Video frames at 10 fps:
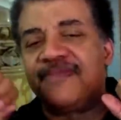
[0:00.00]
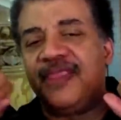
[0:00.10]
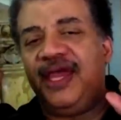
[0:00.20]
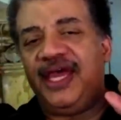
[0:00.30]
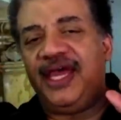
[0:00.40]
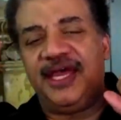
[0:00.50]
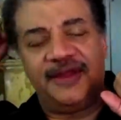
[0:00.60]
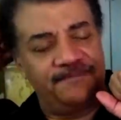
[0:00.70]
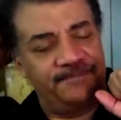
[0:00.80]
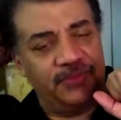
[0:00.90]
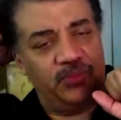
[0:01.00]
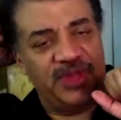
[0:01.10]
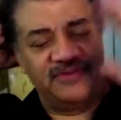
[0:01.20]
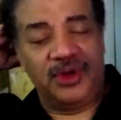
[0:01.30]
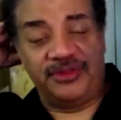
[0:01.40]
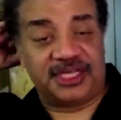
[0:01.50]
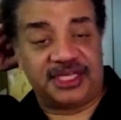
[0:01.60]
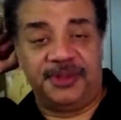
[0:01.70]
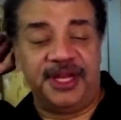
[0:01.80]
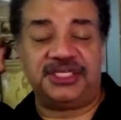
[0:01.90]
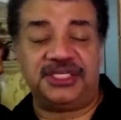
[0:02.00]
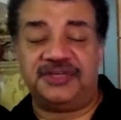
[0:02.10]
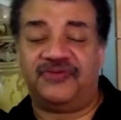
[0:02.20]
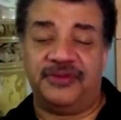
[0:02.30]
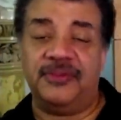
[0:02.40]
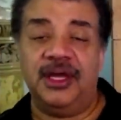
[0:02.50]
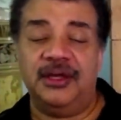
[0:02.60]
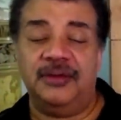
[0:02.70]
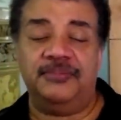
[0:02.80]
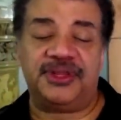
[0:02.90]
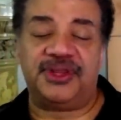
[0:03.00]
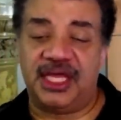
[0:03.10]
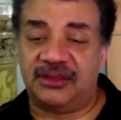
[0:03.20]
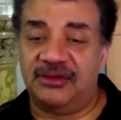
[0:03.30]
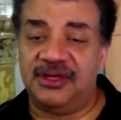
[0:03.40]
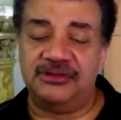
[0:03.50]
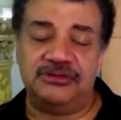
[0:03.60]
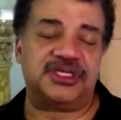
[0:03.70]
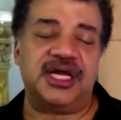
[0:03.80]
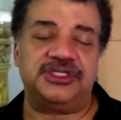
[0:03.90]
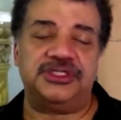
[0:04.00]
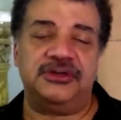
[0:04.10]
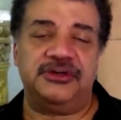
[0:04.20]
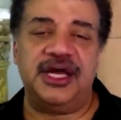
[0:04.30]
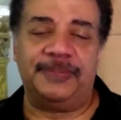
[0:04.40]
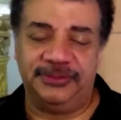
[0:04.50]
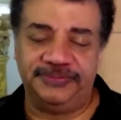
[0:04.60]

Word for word: And we have no other explanation for them, but that their innards got churned up.